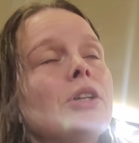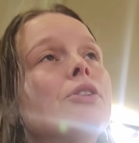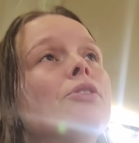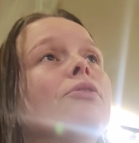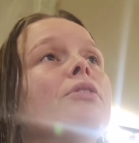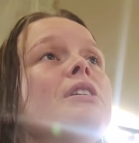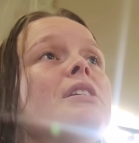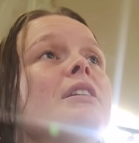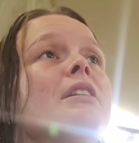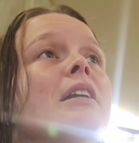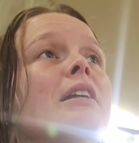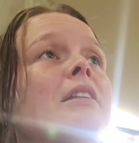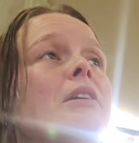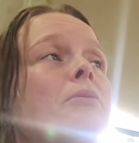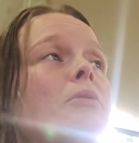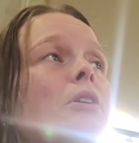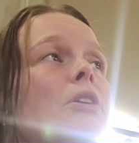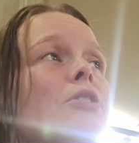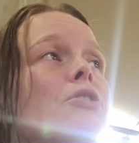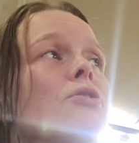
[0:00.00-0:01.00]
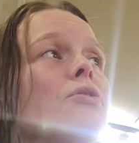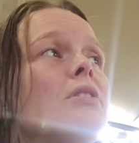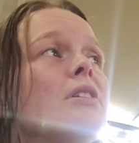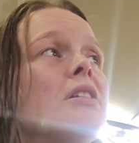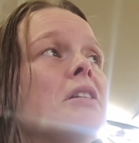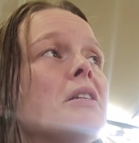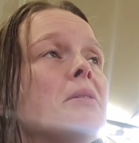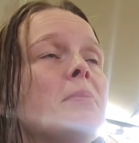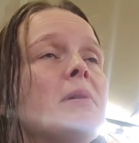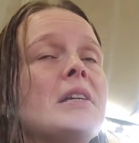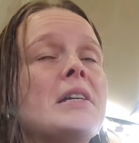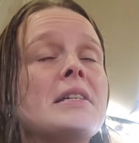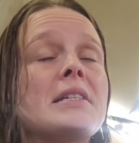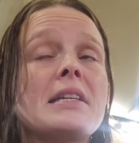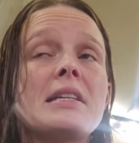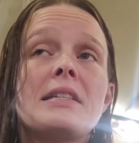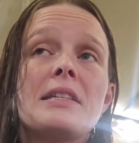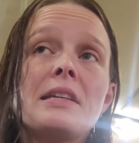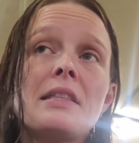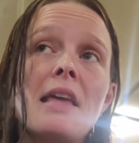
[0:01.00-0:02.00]
The reason that they want to do this is because
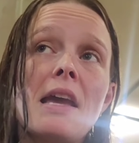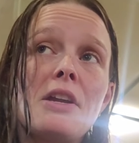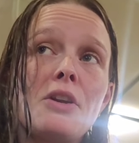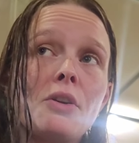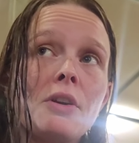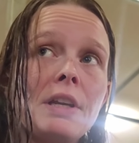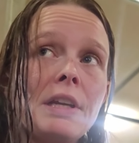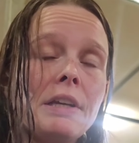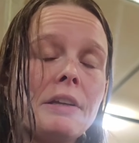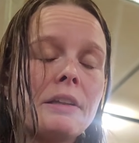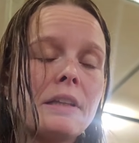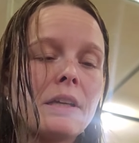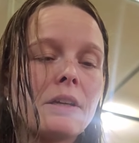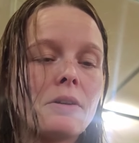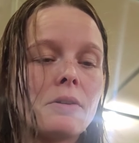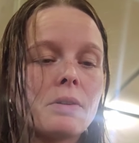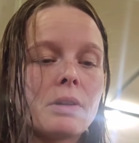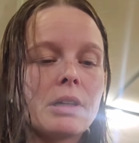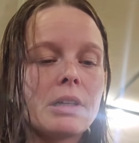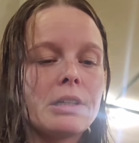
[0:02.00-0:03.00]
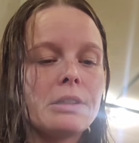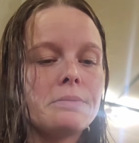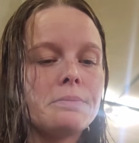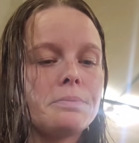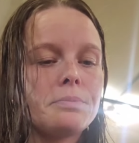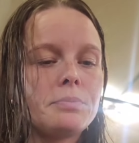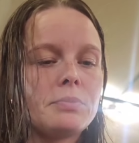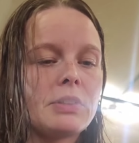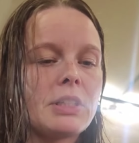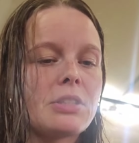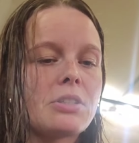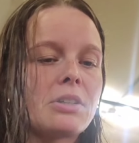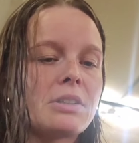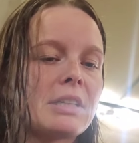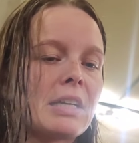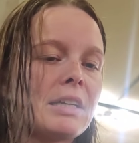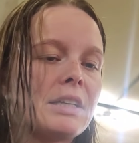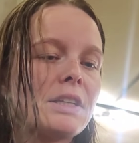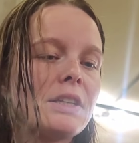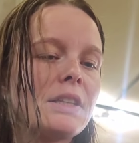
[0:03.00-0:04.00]
they see that you're healing, okay? They thought
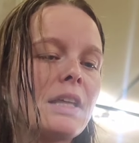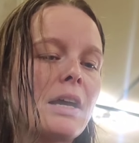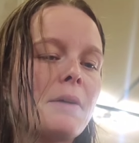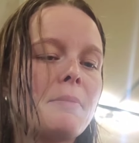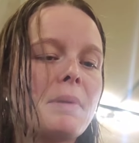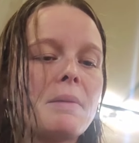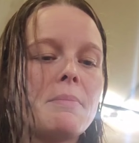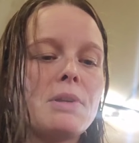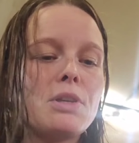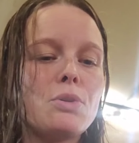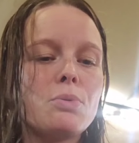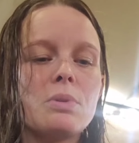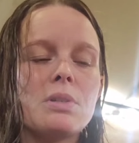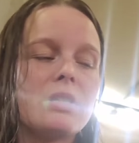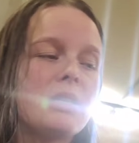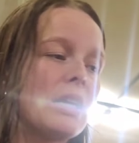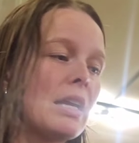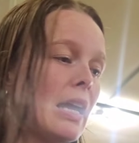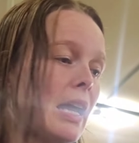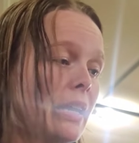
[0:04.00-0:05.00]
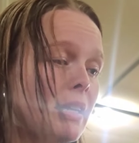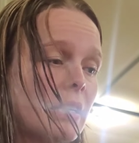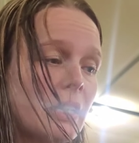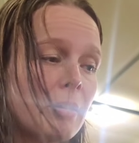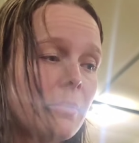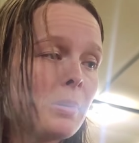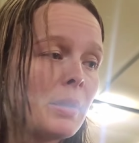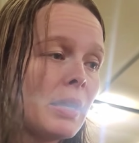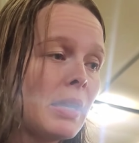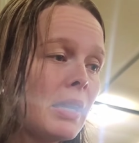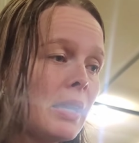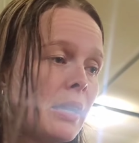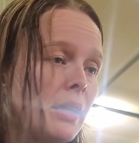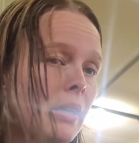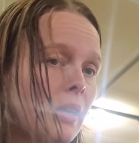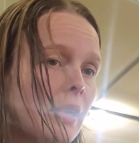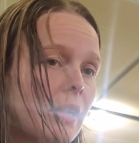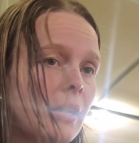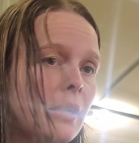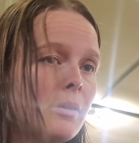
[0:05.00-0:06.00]
that, that maybe you would end up
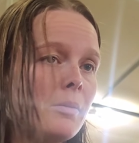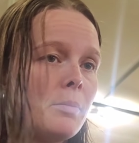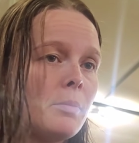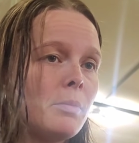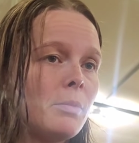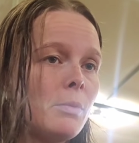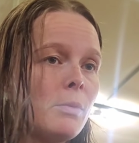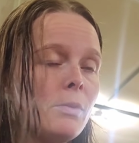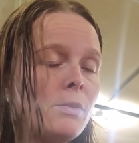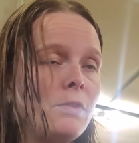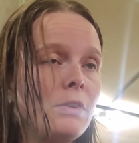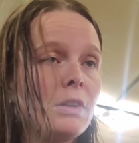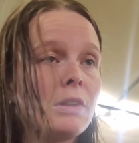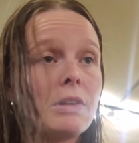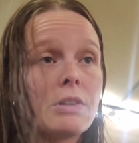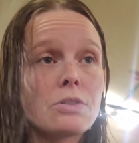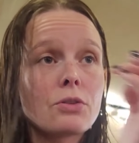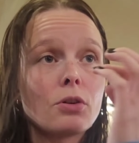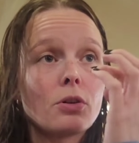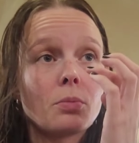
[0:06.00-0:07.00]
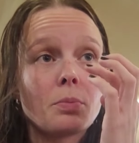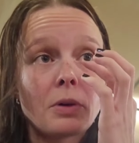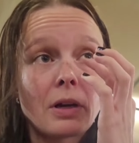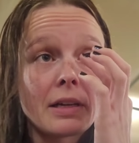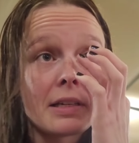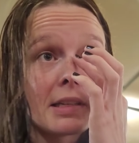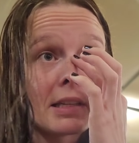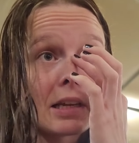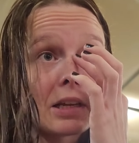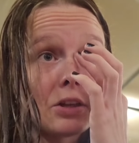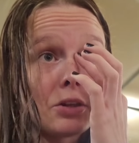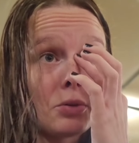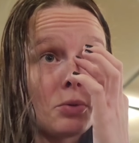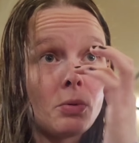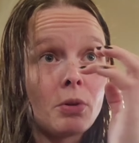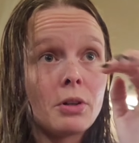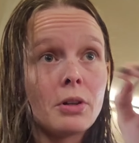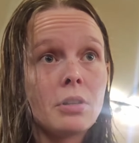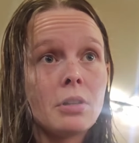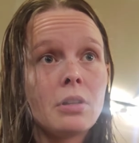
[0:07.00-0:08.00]
um, feeling so oppressed that you
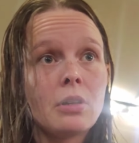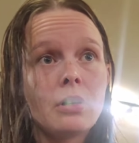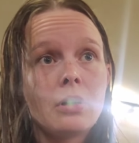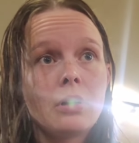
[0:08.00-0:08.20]
would